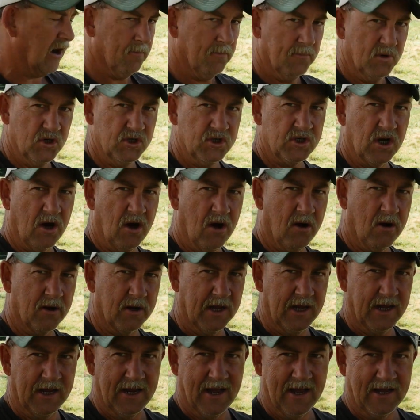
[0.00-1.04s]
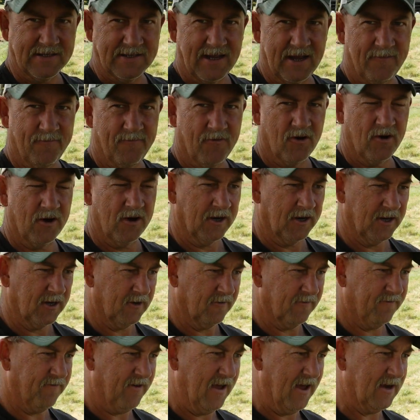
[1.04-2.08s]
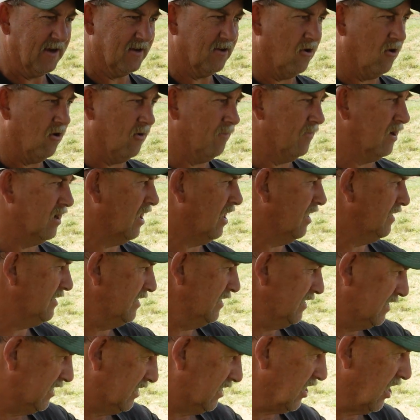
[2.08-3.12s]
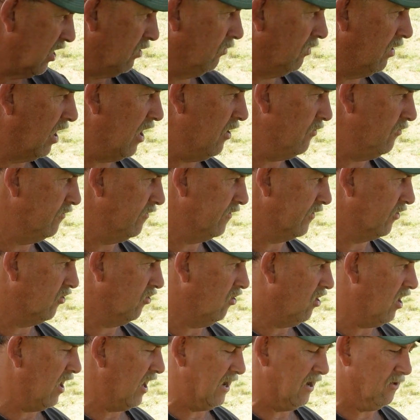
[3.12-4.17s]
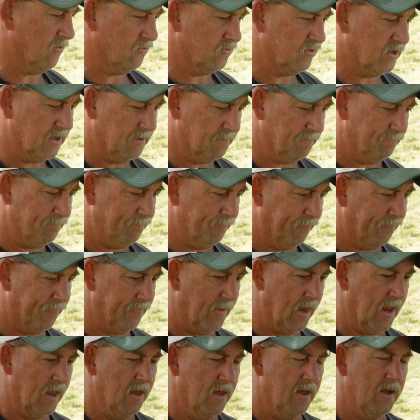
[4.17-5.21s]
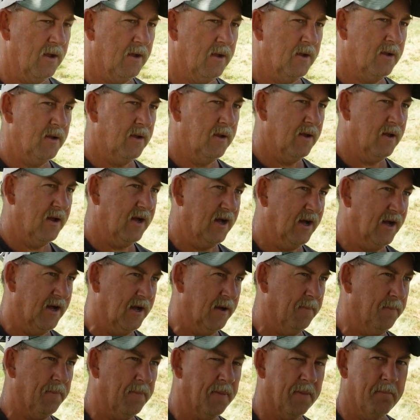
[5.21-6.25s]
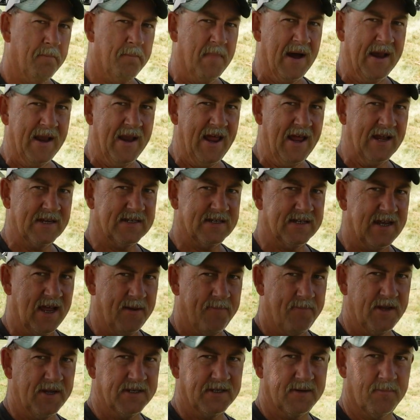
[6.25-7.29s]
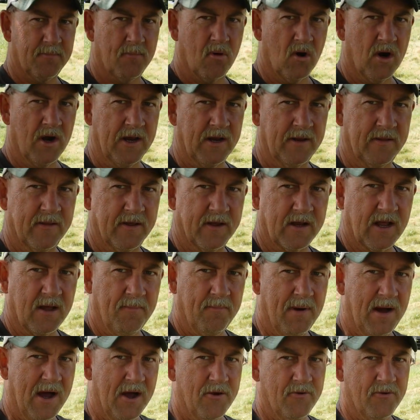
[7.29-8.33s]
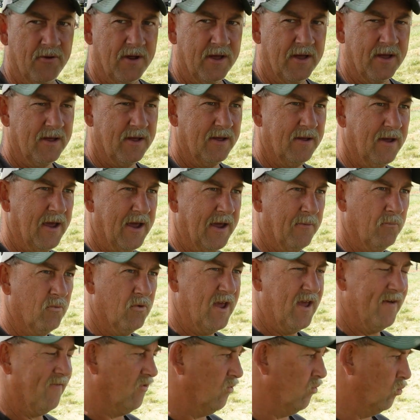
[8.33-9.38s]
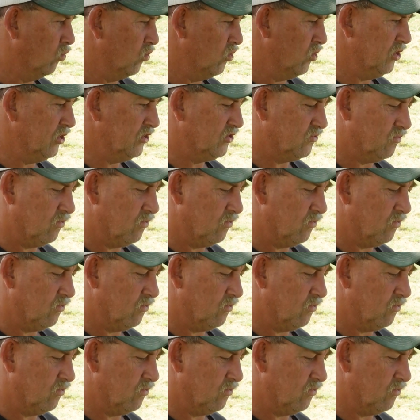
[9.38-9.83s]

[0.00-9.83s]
bush hogging has had very little effect on because it's so low to the ground. My next step is to bring the Kubota, and we have a Woods